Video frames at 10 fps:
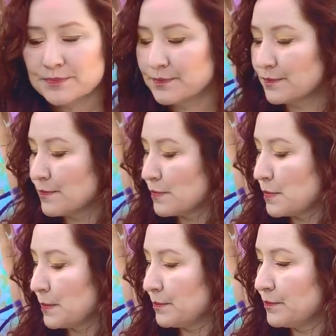
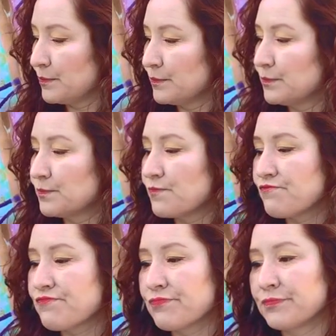
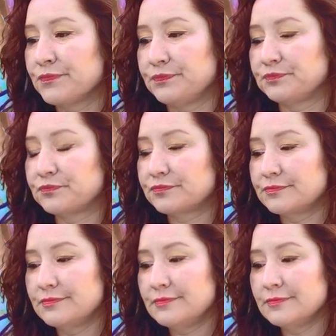(no one is talking)